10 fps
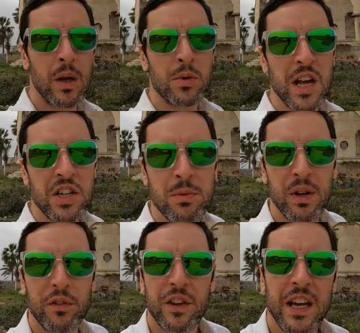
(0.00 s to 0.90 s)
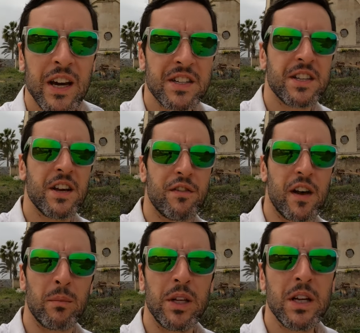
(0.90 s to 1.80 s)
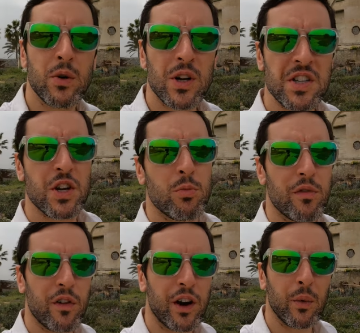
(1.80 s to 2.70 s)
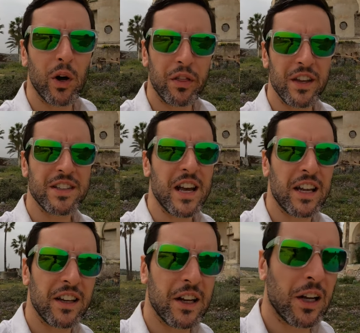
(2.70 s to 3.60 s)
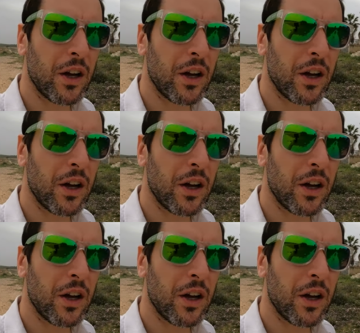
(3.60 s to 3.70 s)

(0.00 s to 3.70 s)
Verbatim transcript: It was actually built for the Garsia family, who I assume were very wealthy Italian